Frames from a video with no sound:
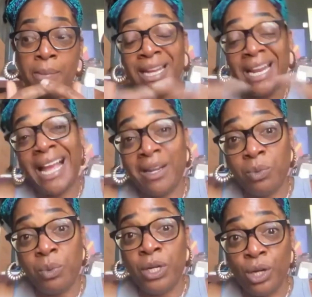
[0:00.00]
and I kind
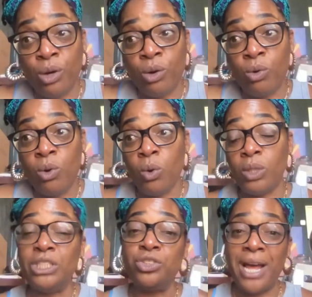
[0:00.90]
of want to know, or
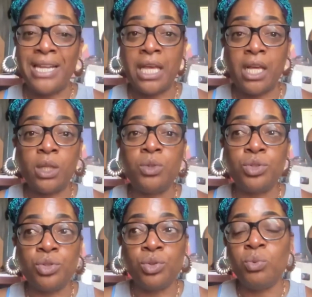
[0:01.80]
at least try to get
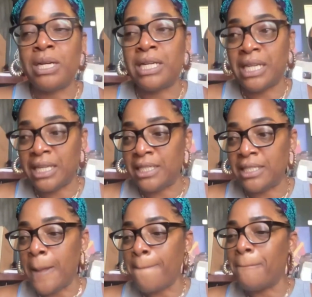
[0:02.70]
closer to what it
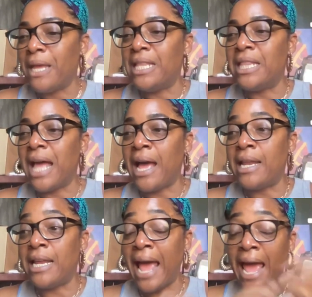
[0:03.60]
is. And
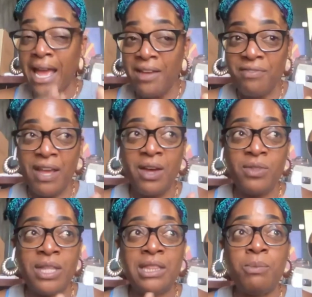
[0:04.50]
I have
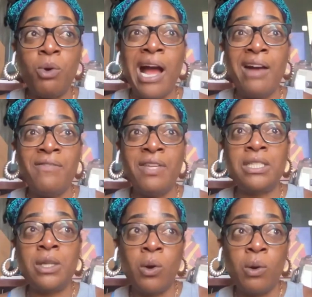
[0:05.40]
found that the more
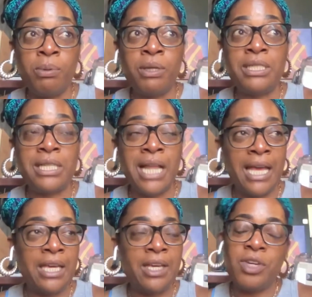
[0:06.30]
obvious culprits,
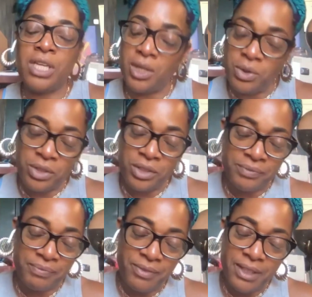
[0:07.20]
like Greek yogurt,
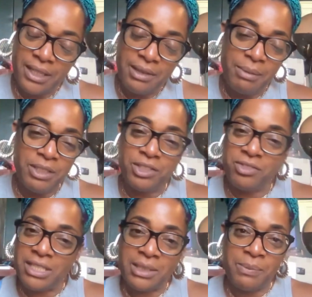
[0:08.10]
may she
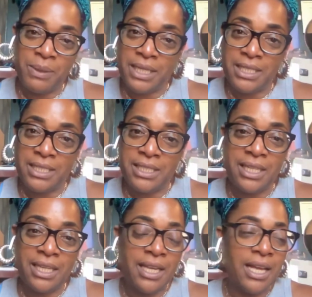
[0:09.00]
rest in peace,